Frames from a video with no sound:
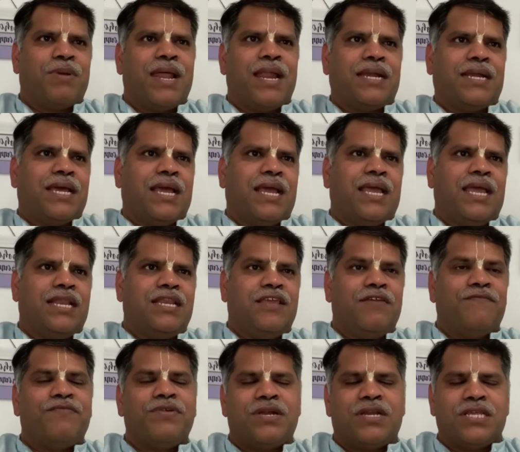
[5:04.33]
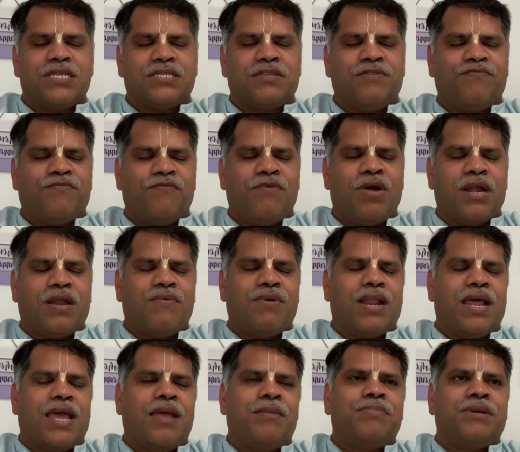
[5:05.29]
plant again, if
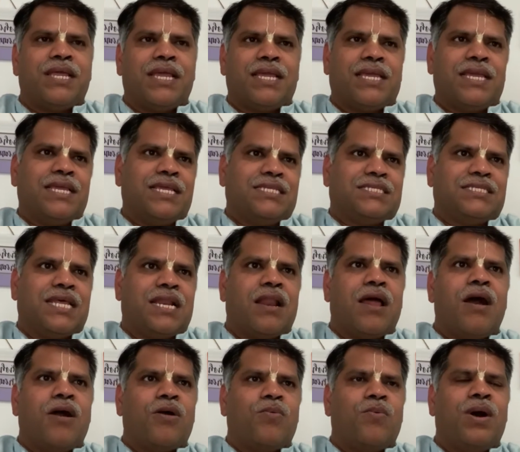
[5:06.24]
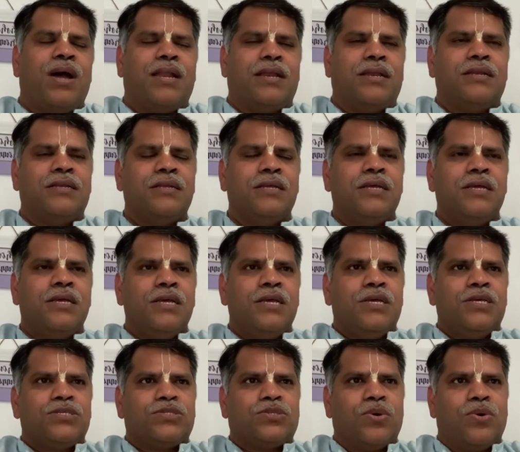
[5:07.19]
whatever I am taking is a wrong one.
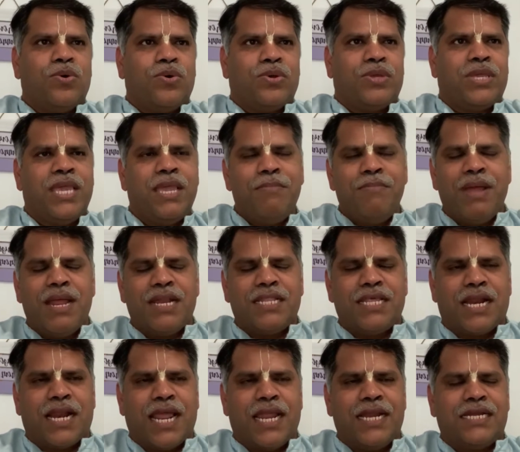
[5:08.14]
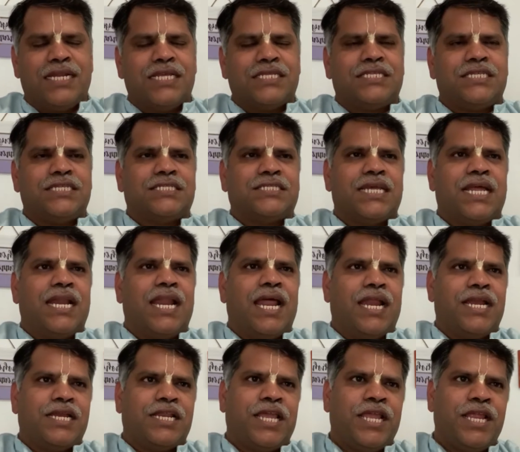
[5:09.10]
So he made the right decision
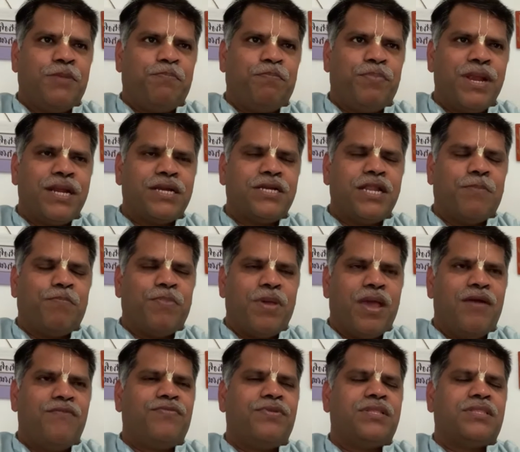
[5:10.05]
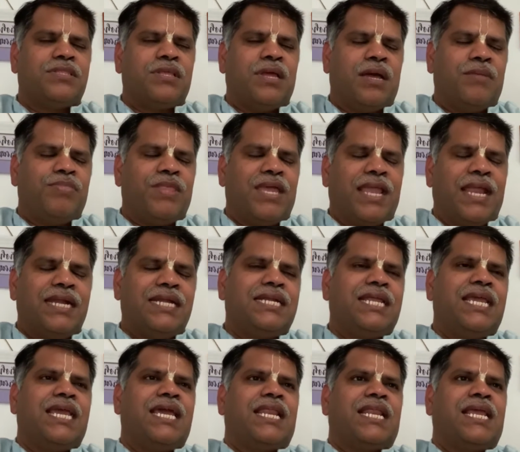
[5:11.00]
and he picked up everything, the
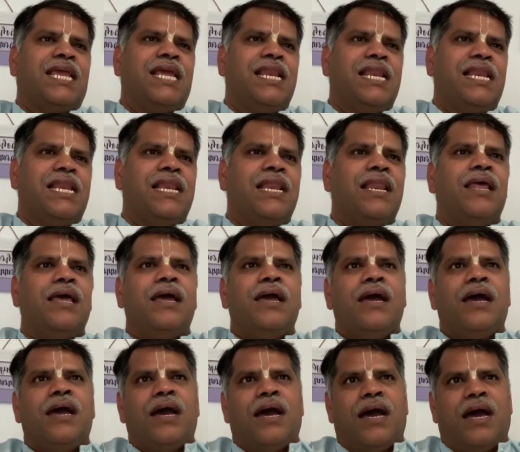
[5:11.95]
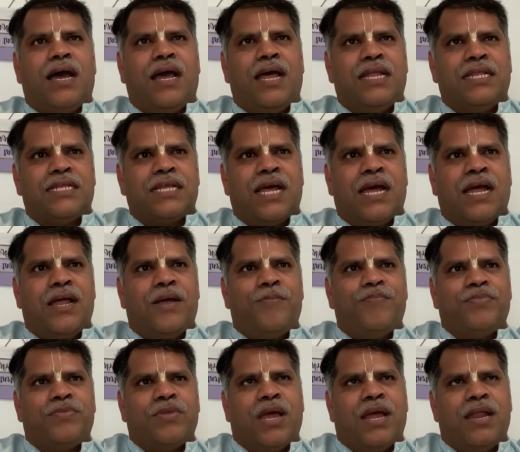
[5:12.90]
entire hill,
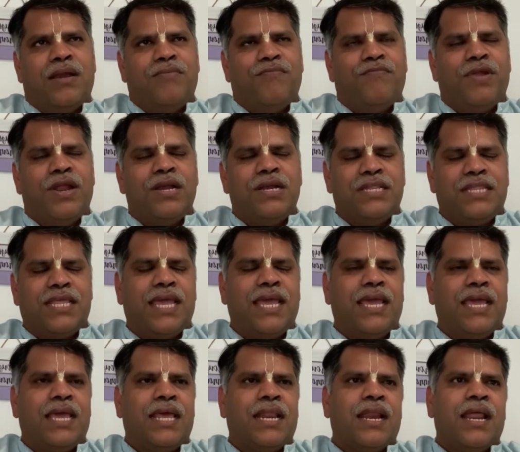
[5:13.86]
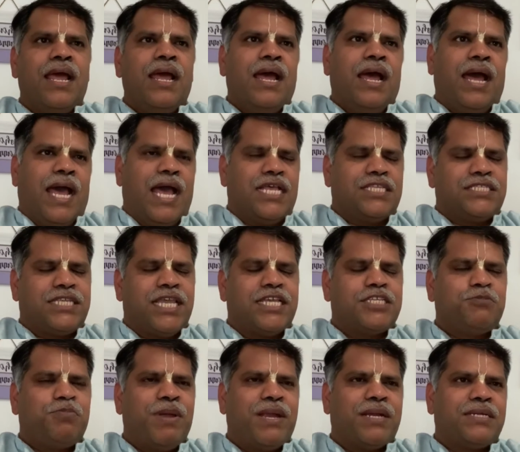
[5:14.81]
and went there. As
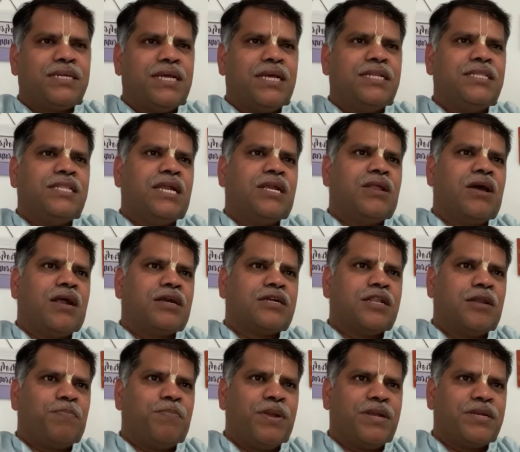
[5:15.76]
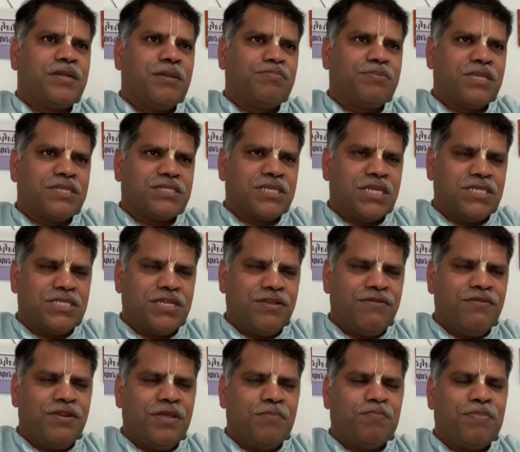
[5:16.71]
expected, the doctor picked up the
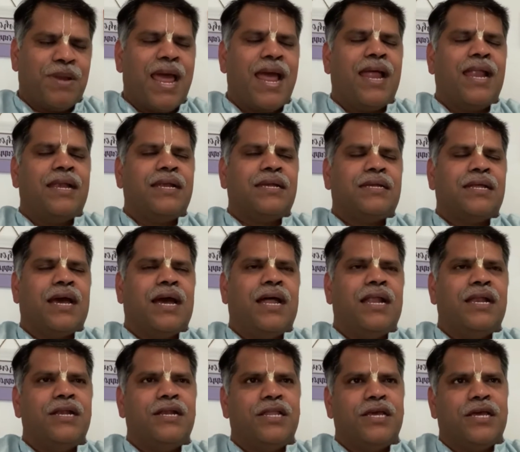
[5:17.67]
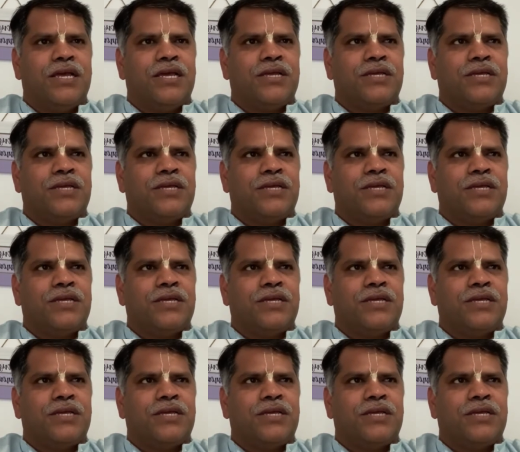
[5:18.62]
Sanjeevani plant and